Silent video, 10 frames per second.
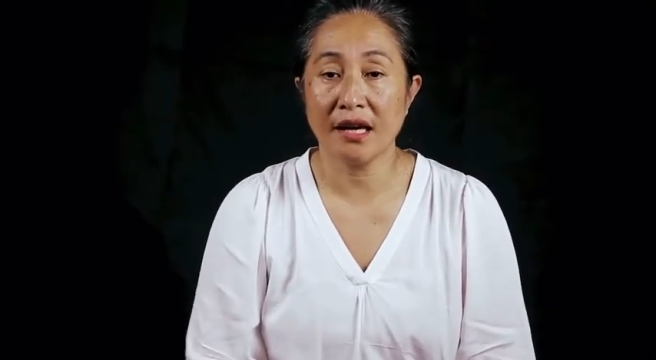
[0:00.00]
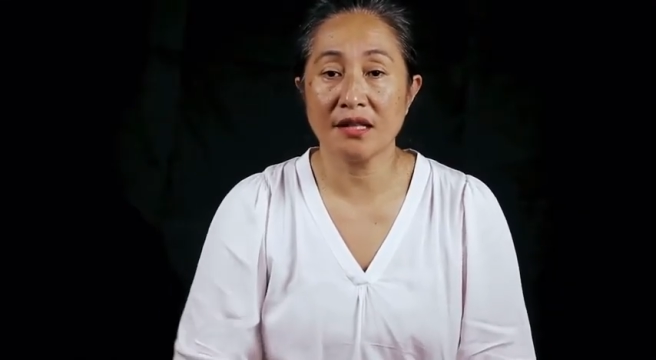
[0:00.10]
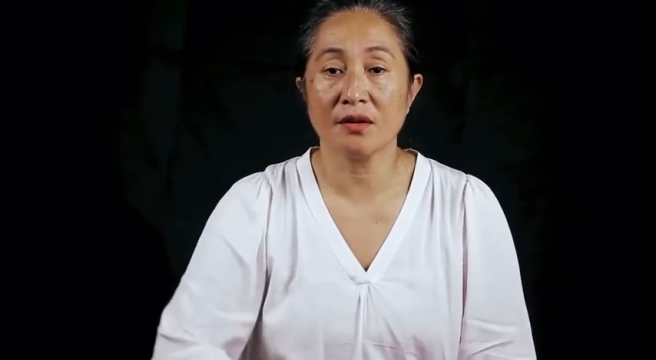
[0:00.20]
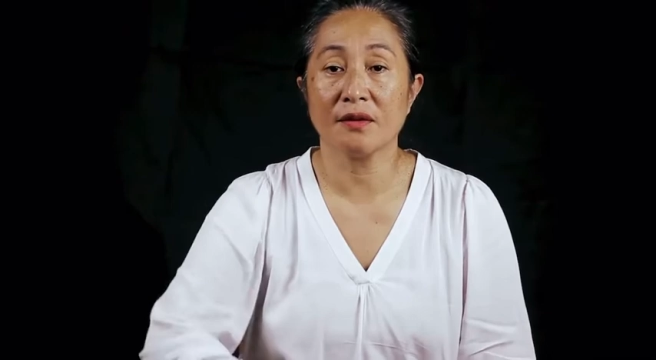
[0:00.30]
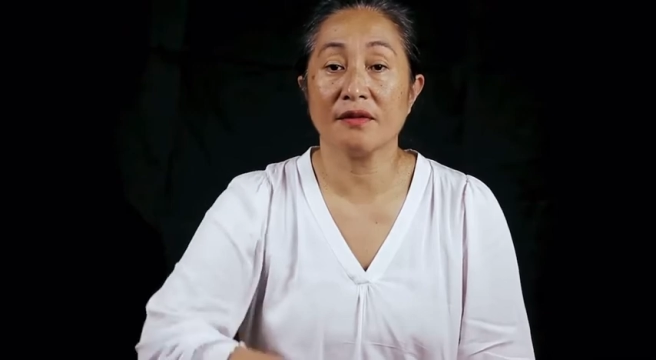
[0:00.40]

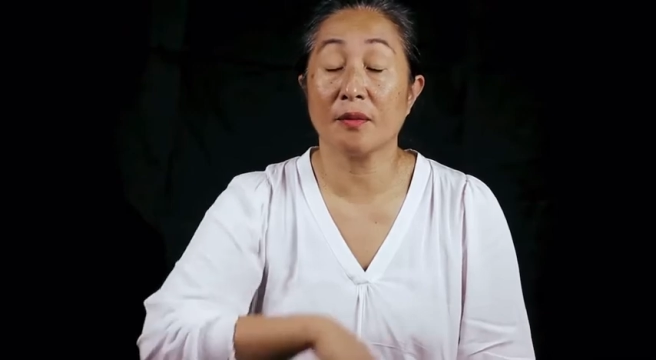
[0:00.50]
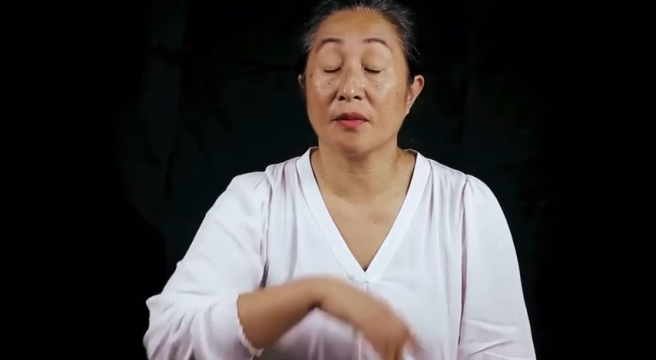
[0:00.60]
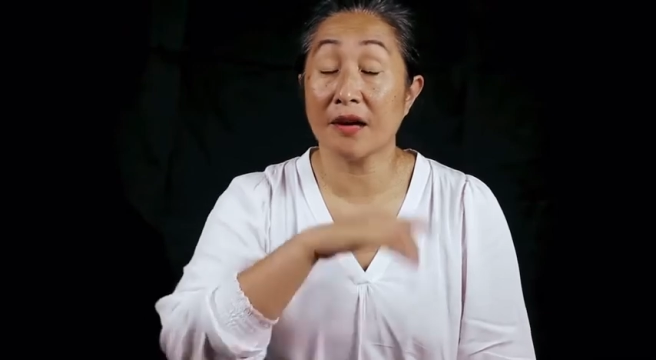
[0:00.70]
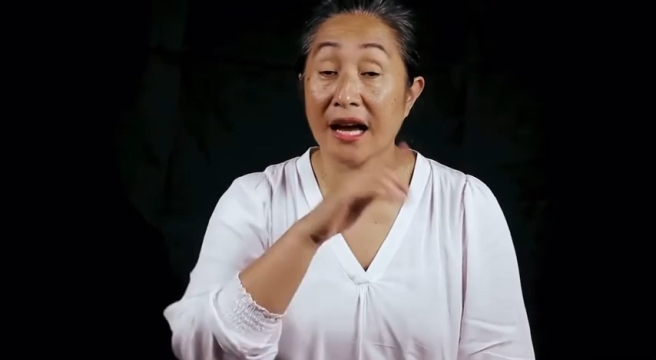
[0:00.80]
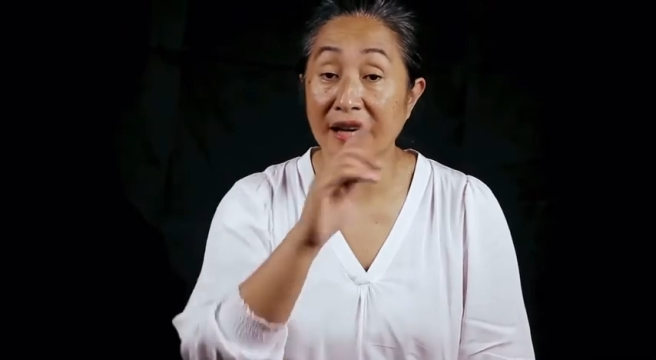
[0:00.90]
so if
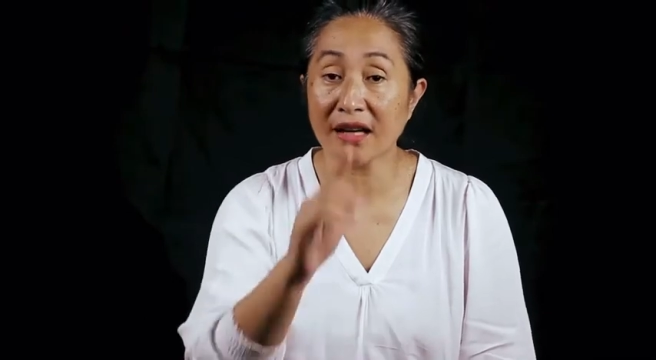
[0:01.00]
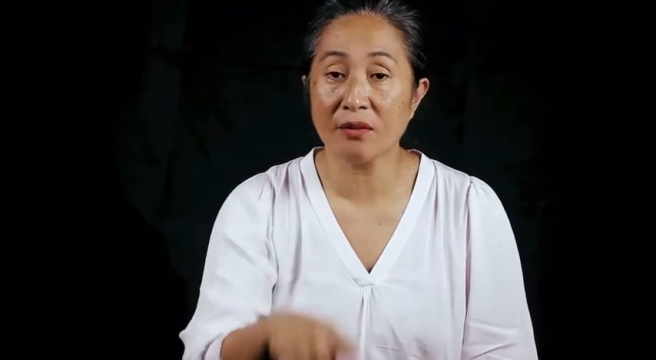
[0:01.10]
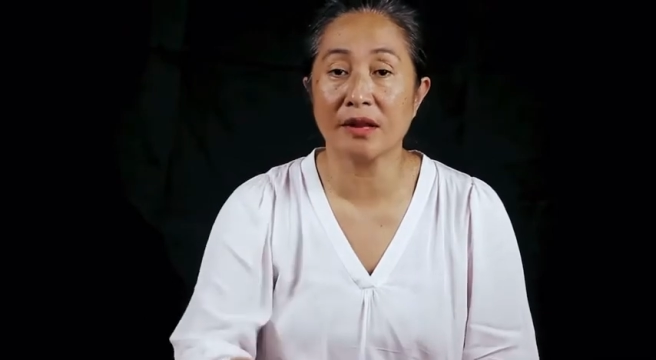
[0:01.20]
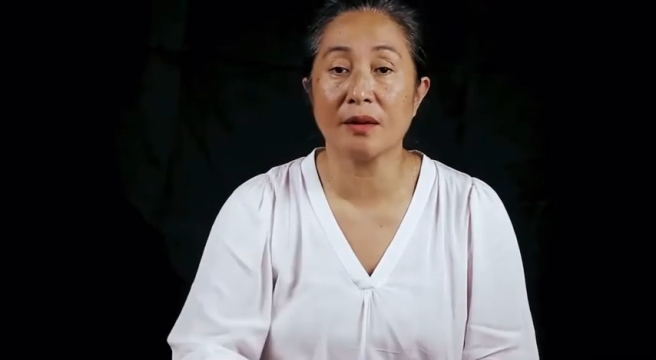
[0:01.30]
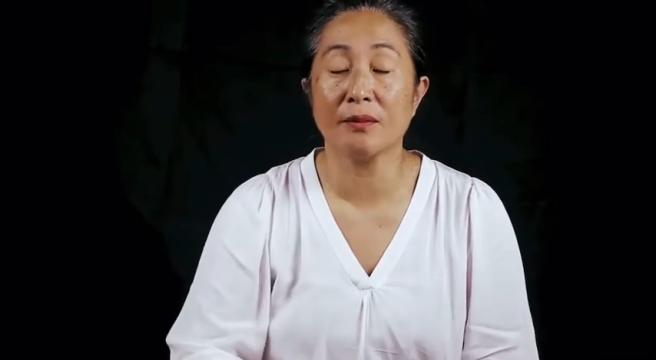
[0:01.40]

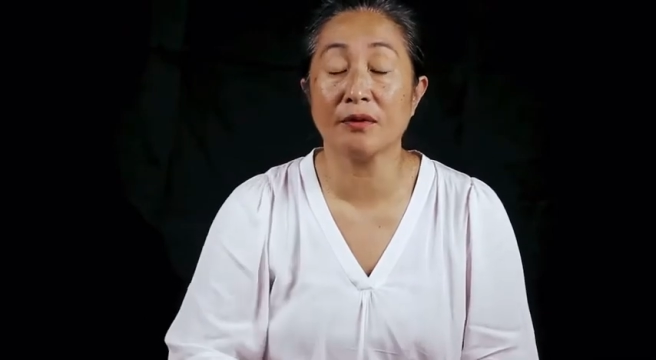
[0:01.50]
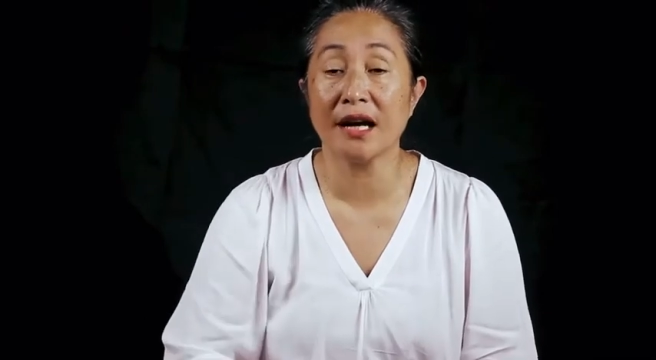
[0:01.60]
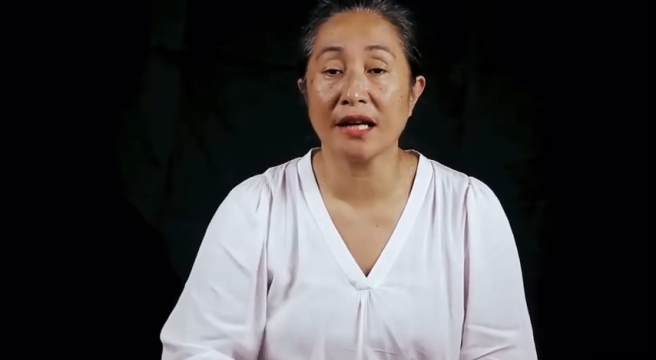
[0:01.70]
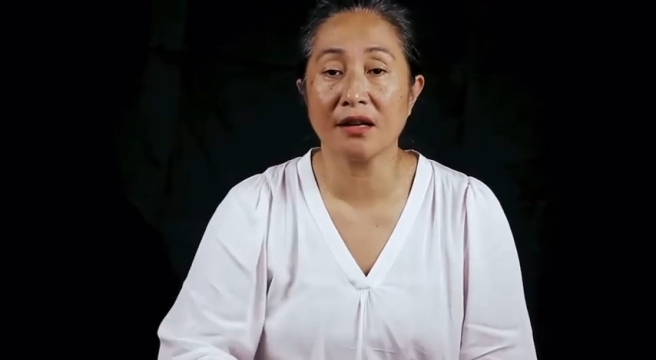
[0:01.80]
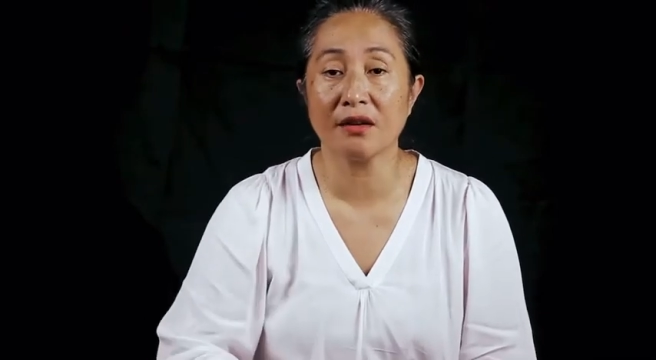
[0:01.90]
when the
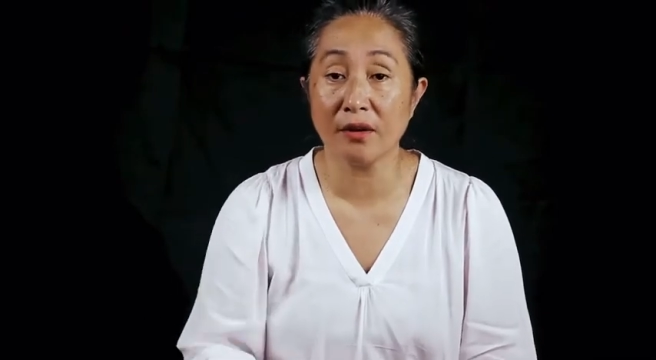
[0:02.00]
punake calls